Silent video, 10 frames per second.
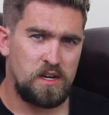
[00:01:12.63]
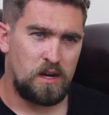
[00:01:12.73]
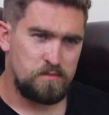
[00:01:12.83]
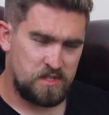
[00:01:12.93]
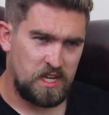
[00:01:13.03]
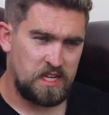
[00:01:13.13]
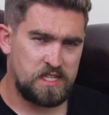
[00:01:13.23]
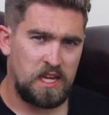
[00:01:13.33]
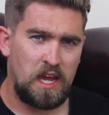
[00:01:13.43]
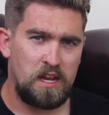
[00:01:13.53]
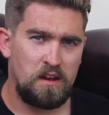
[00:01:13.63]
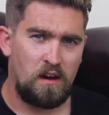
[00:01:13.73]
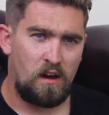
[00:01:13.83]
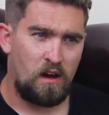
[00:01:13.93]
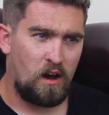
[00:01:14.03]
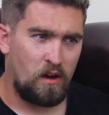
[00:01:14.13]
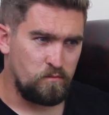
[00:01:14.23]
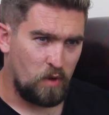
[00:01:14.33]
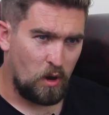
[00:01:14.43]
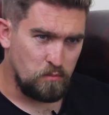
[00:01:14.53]
I'm 16,
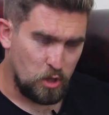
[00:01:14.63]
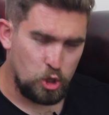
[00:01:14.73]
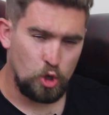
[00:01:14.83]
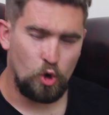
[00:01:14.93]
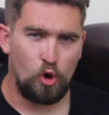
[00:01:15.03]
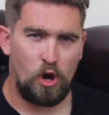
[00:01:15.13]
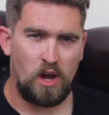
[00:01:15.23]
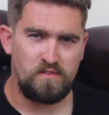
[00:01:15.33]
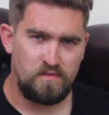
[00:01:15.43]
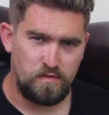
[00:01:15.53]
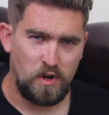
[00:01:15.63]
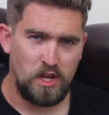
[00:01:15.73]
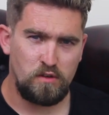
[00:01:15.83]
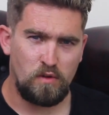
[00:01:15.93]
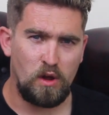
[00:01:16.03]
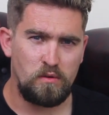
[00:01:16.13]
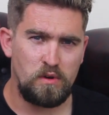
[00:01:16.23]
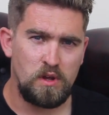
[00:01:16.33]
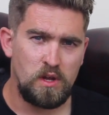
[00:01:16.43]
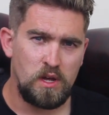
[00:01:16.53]
I'm mature, I'm fully grown.
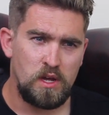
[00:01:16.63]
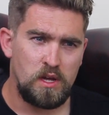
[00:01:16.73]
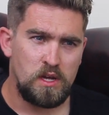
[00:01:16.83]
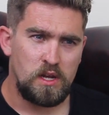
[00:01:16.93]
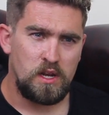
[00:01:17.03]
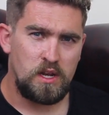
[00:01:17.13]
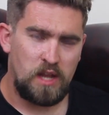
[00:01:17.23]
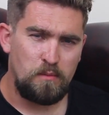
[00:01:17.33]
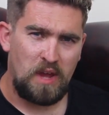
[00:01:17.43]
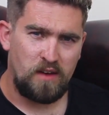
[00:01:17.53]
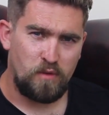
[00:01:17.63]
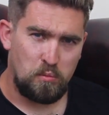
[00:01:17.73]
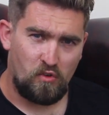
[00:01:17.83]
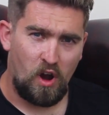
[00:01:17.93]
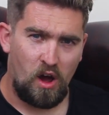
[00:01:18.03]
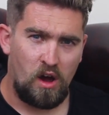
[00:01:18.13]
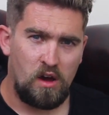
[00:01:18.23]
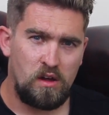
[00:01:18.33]
Let me have a bra."